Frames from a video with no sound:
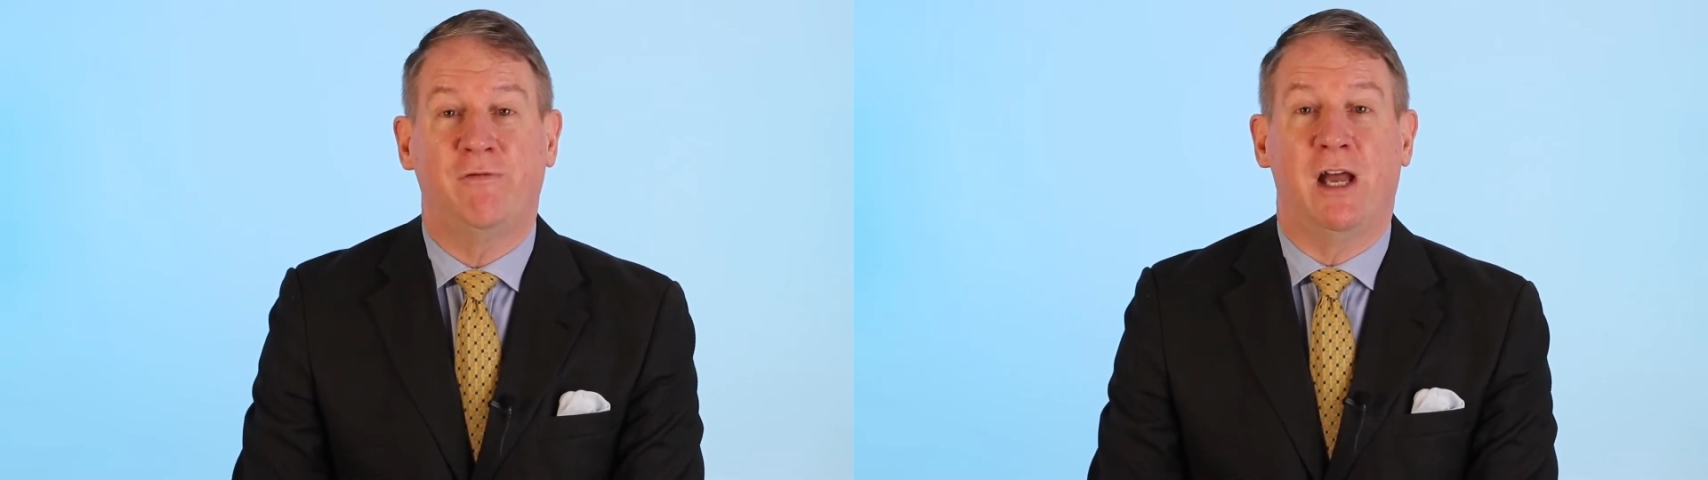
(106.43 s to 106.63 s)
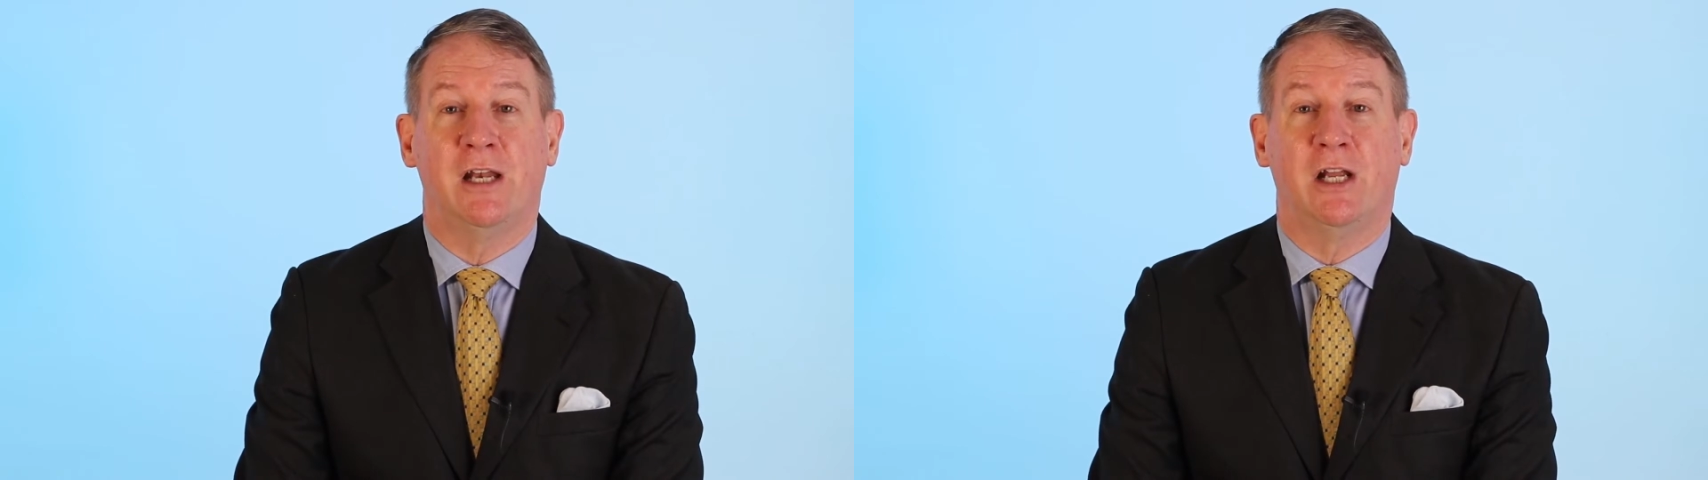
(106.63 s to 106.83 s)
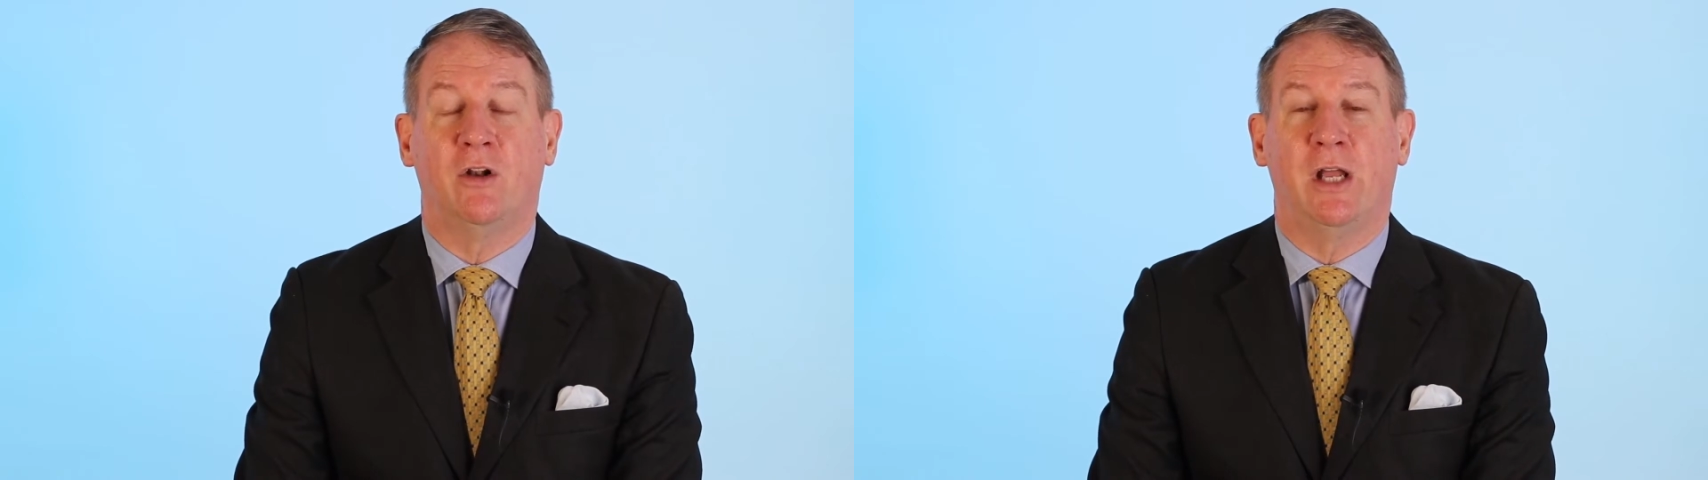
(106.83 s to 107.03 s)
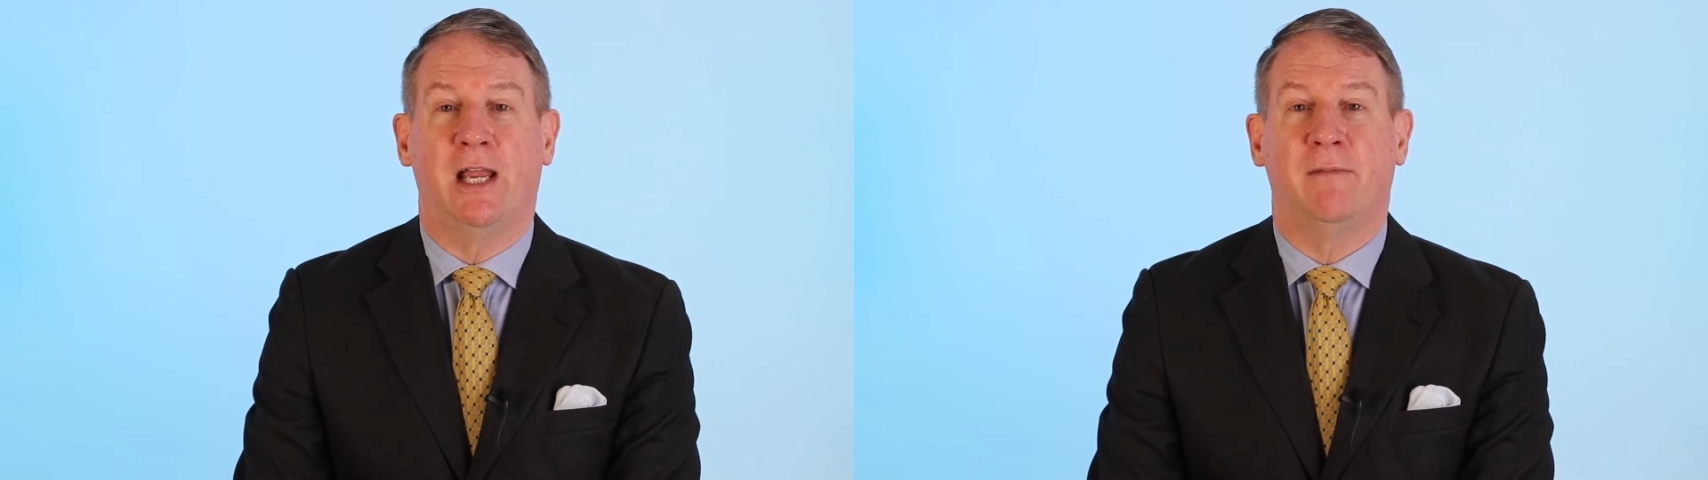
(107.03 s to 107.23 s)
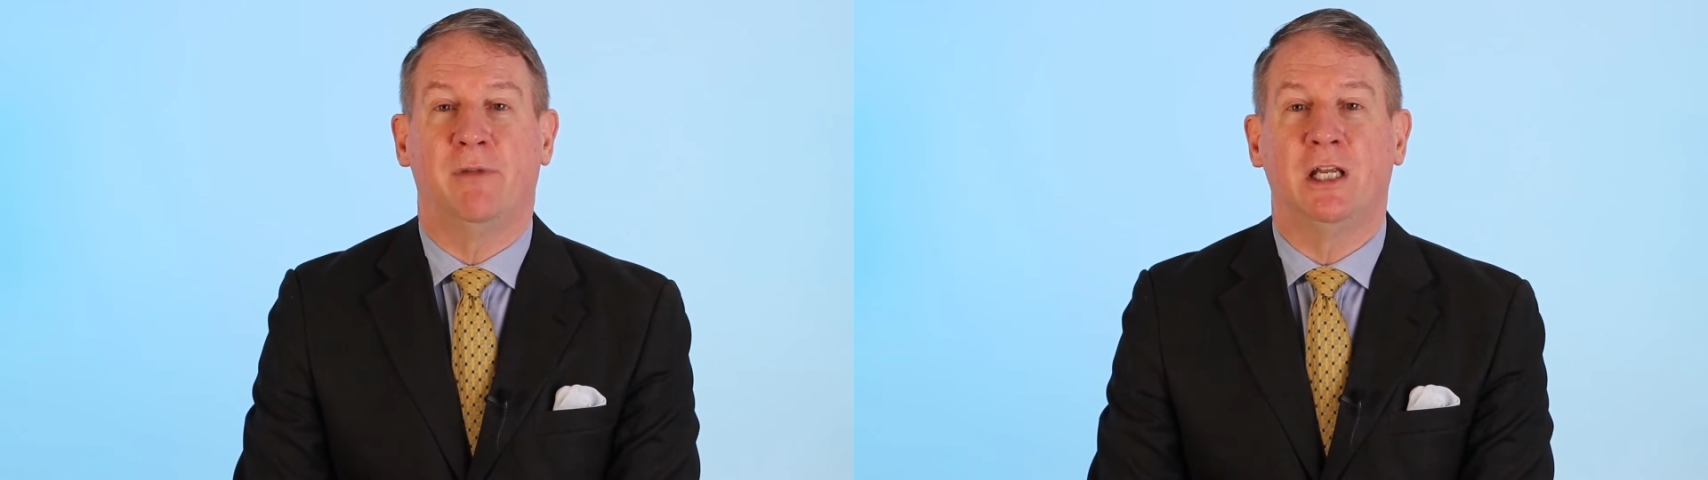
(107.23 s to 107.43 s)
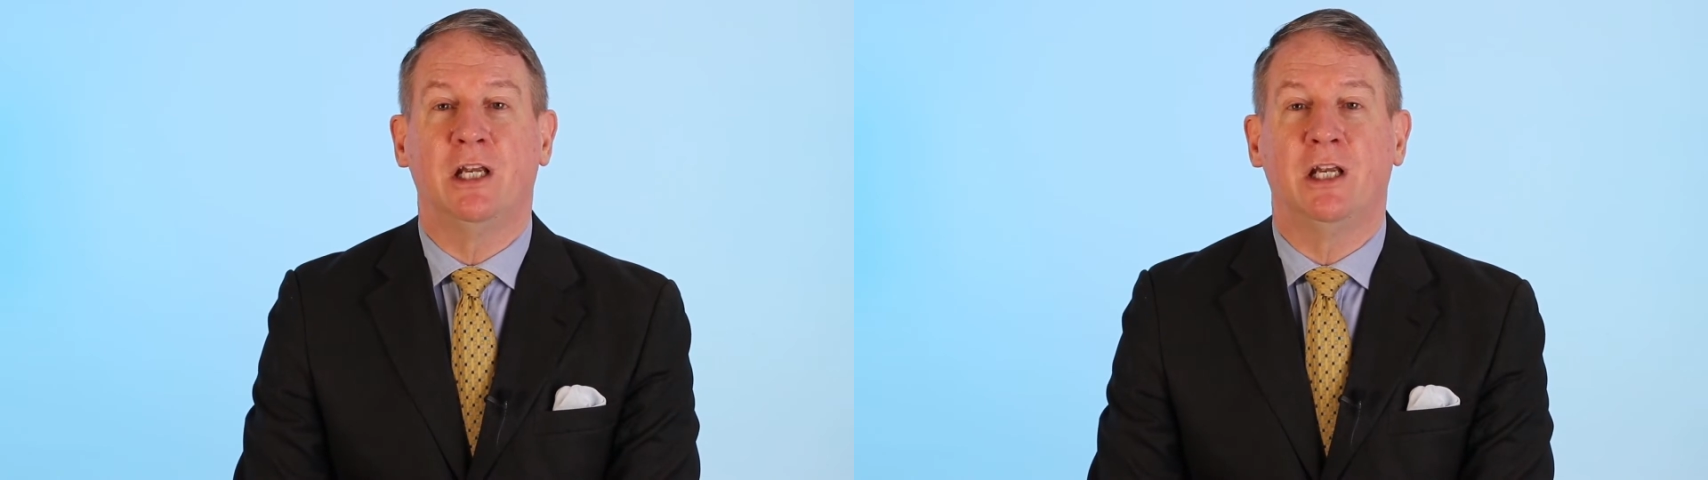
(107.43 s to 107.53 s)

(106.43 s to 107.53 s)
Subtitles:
Farnell had been